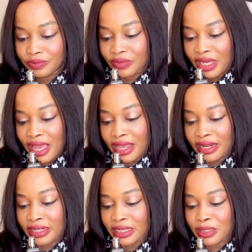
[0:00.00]
and
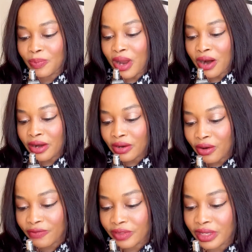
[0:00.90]
it is part
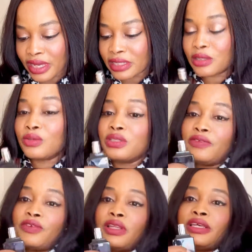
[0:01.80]
of the exclusive
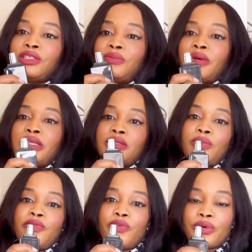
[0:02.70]
collection by Tom
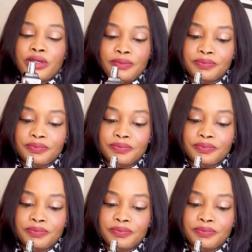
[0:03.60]
Ford.